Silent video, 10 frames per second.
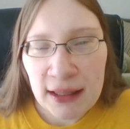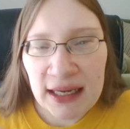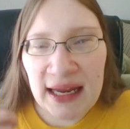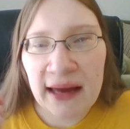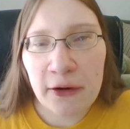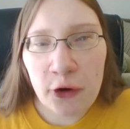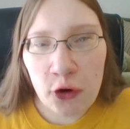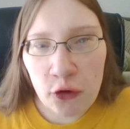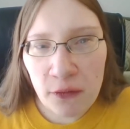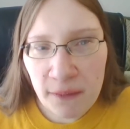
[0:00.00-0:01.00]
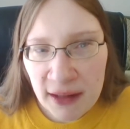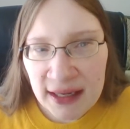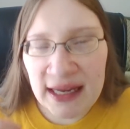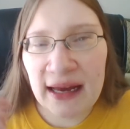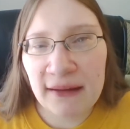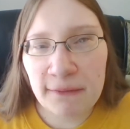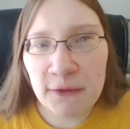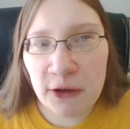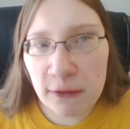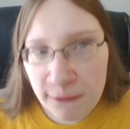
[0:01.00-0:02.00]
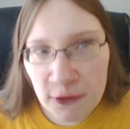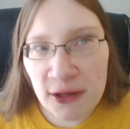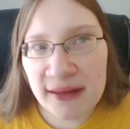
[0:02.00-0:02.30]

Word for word: he had a home, he had good food